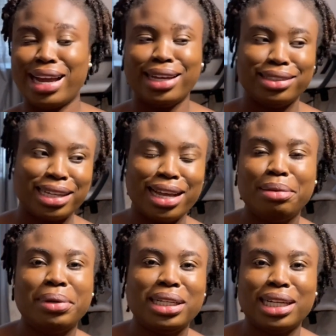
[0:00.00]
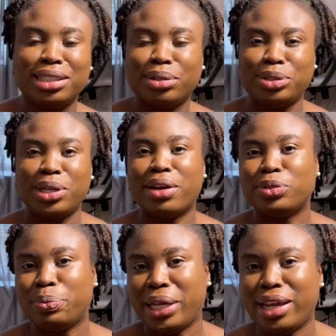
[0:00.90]
and anybody that tells you have to
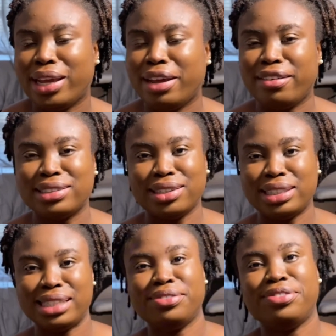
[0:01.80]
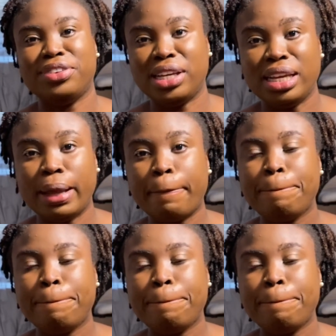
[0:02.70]
pay a certain fee